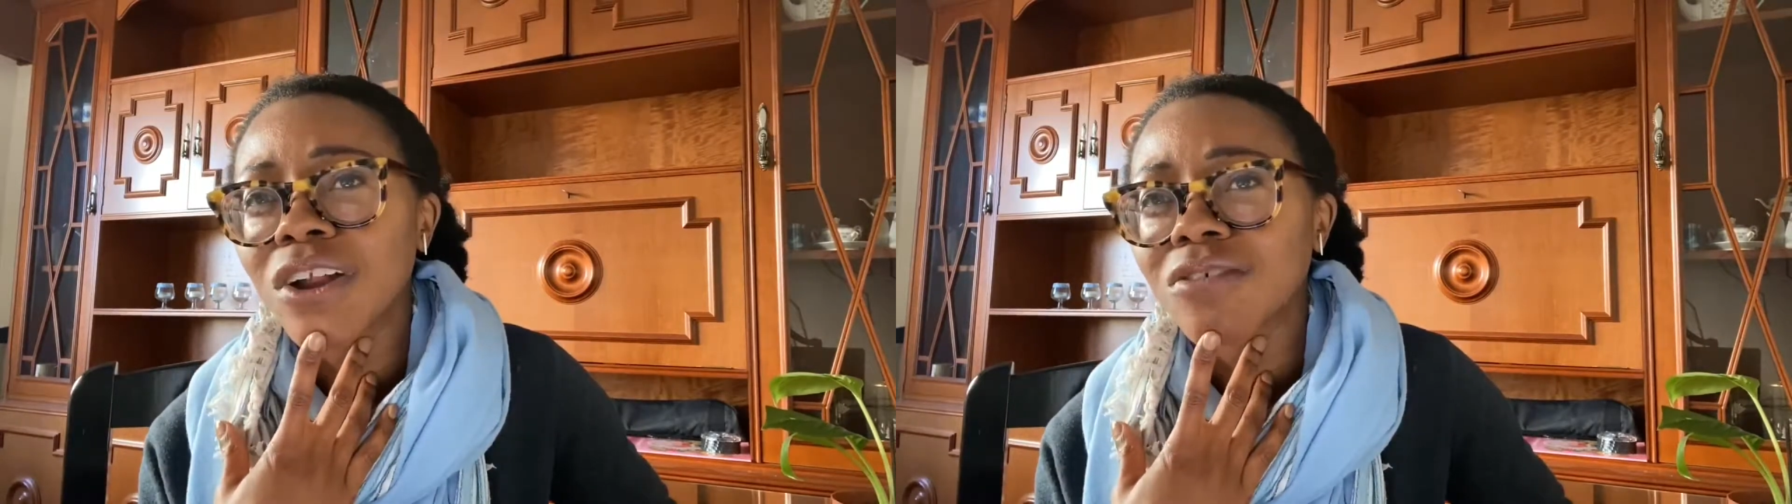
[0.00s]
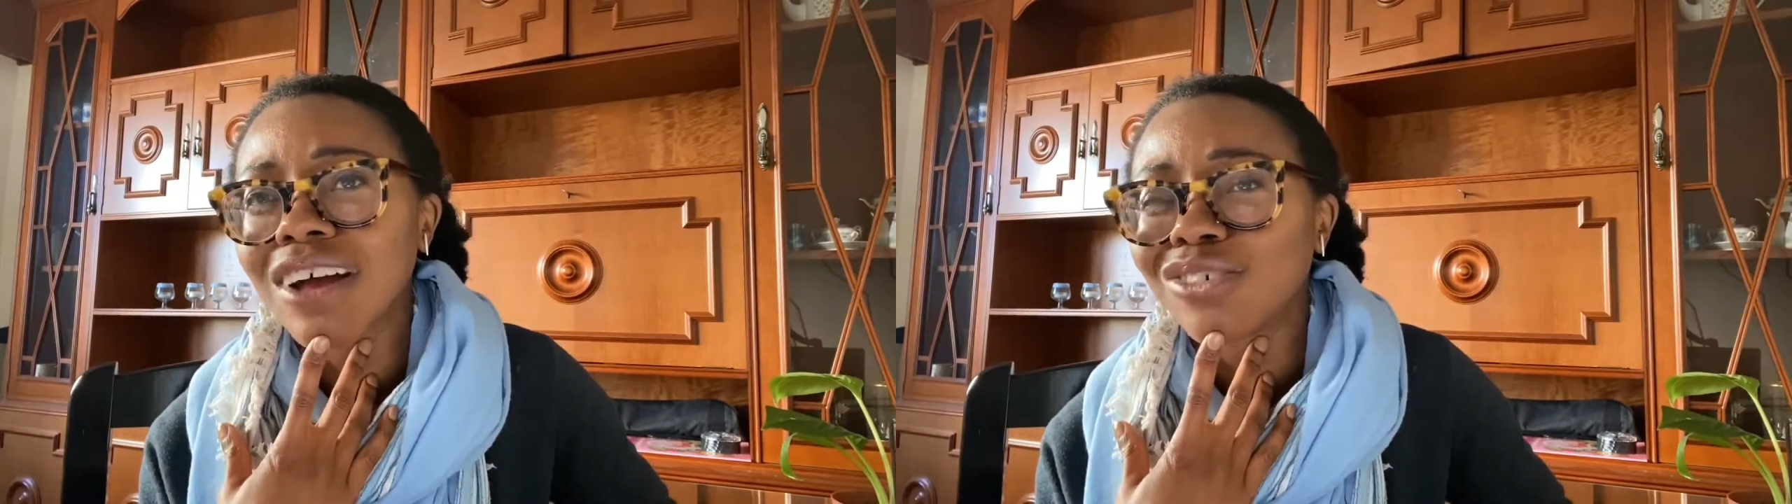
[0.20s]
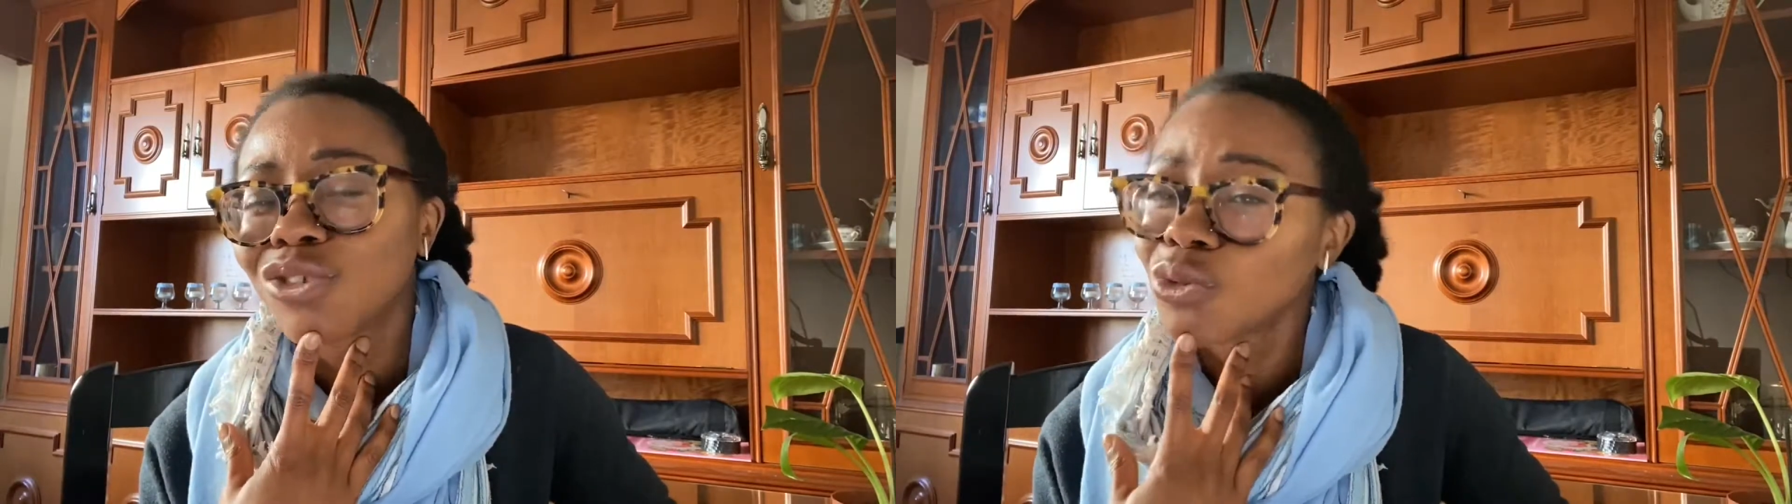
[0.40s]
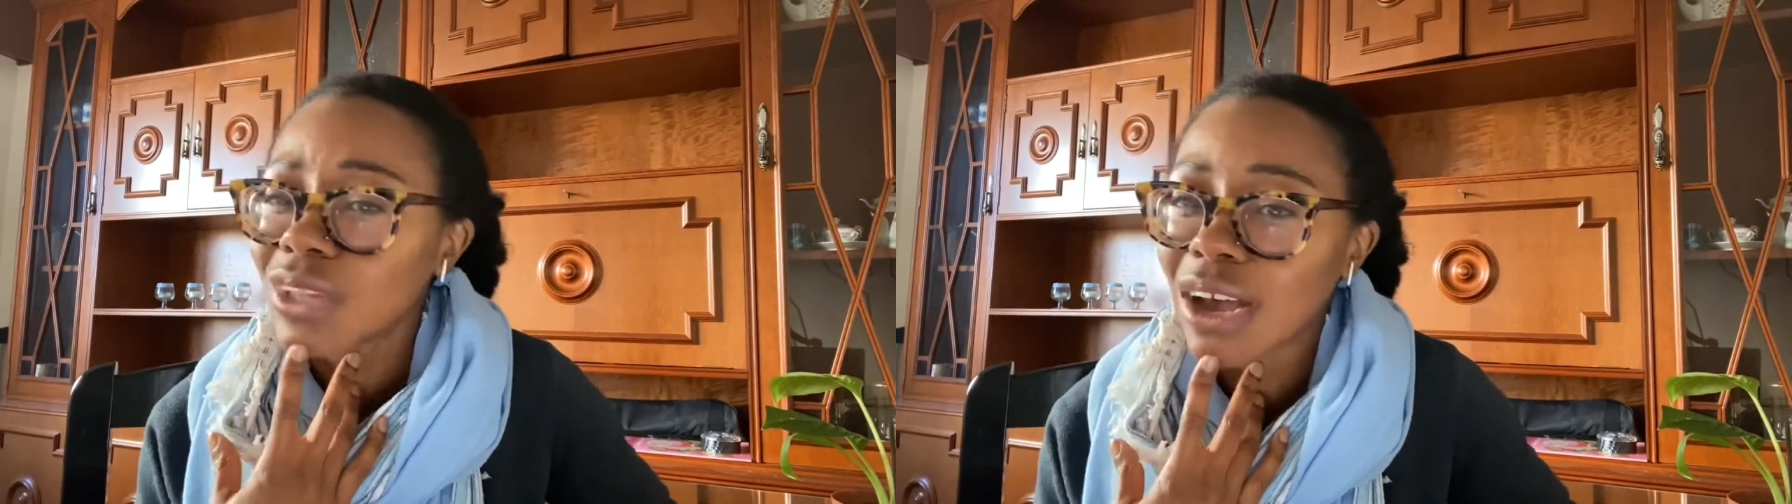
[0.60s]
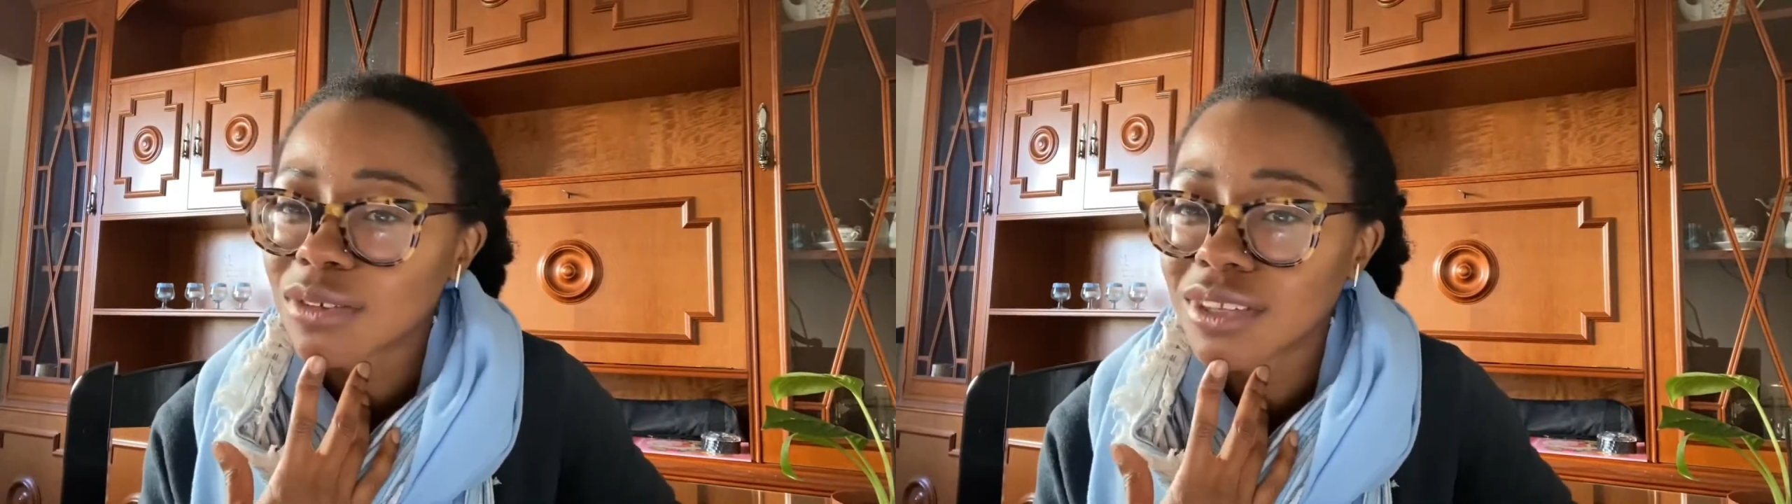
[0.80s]
in around
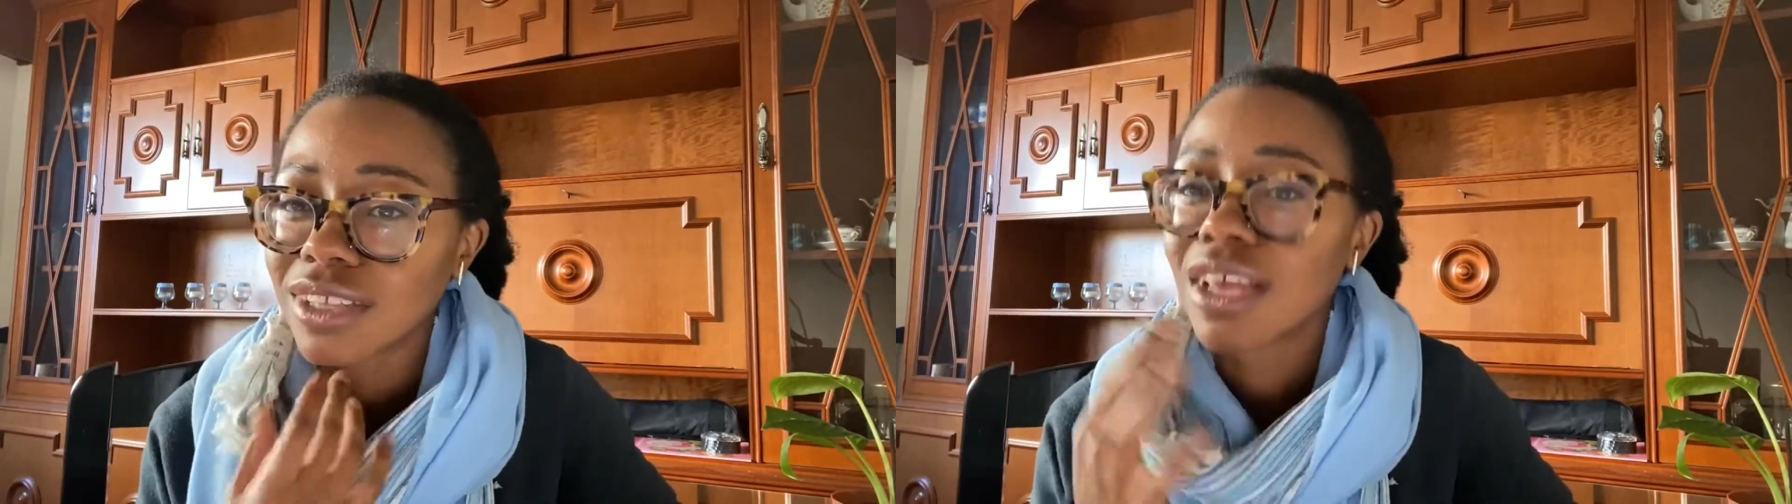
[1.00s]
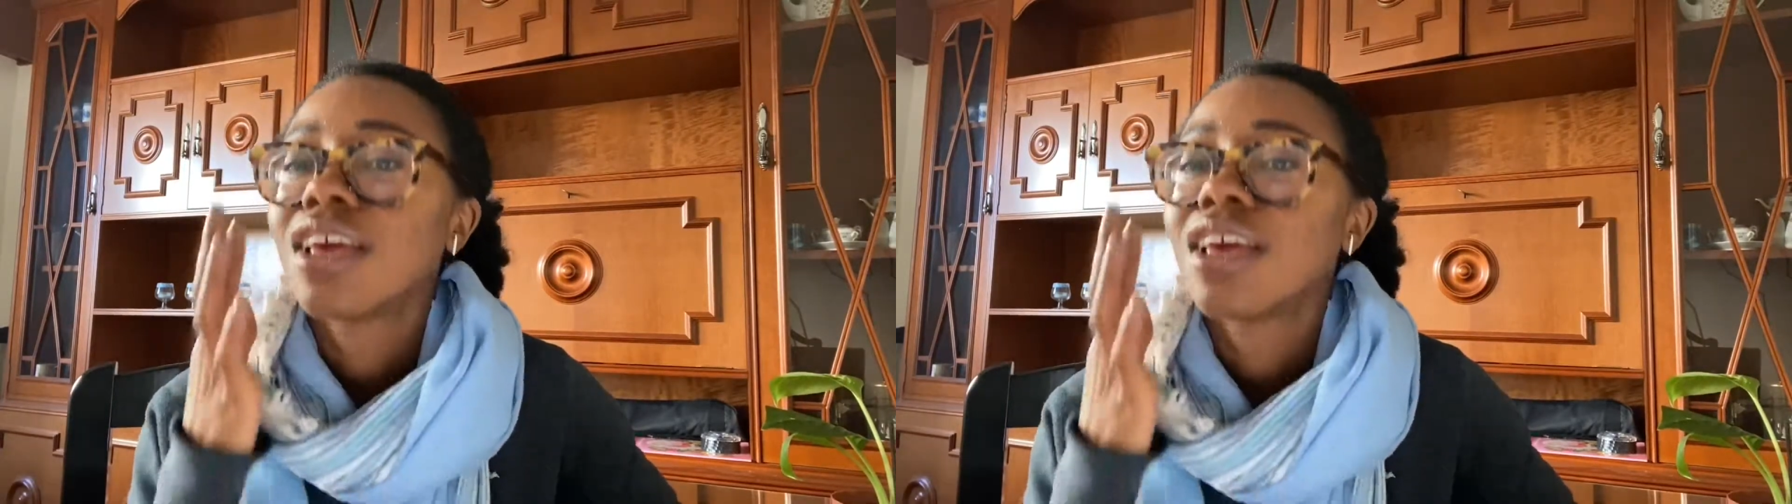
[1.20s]
2000.